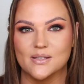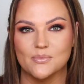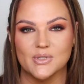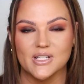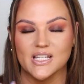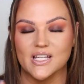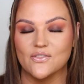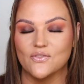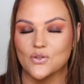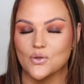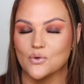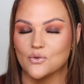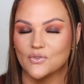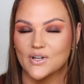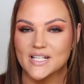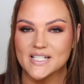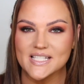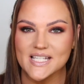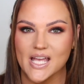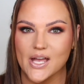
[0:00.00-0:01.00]
I'm going to give you a
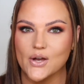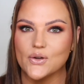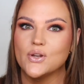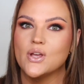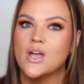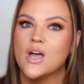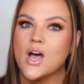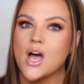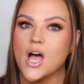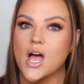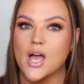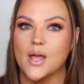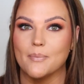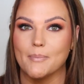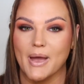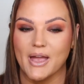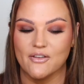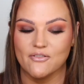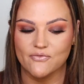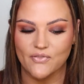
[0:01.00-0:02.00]
rundown on
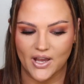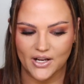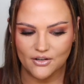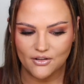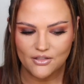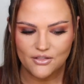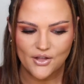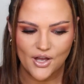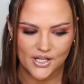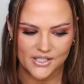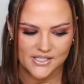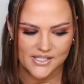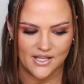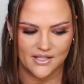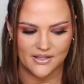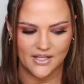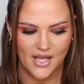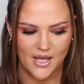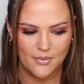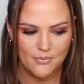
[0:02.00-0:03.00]
my final thoughts
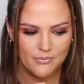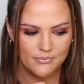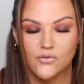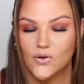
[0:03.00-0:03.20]
on them.